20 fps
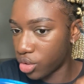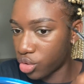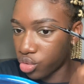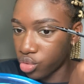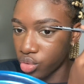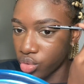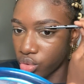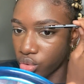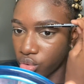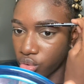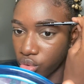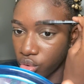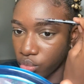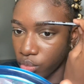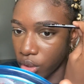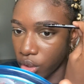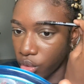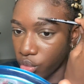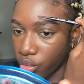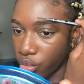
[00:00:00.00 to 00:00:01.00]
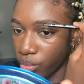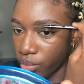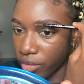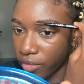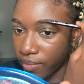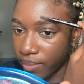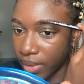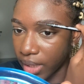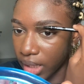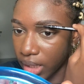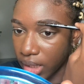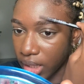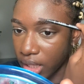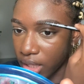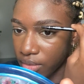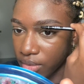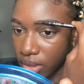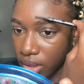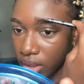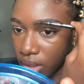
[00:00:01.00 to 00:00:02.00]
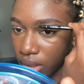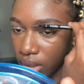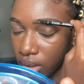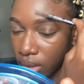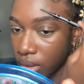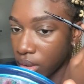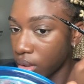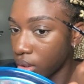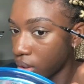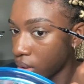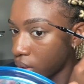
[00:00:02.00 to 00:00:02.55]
Choose one group of black lives and then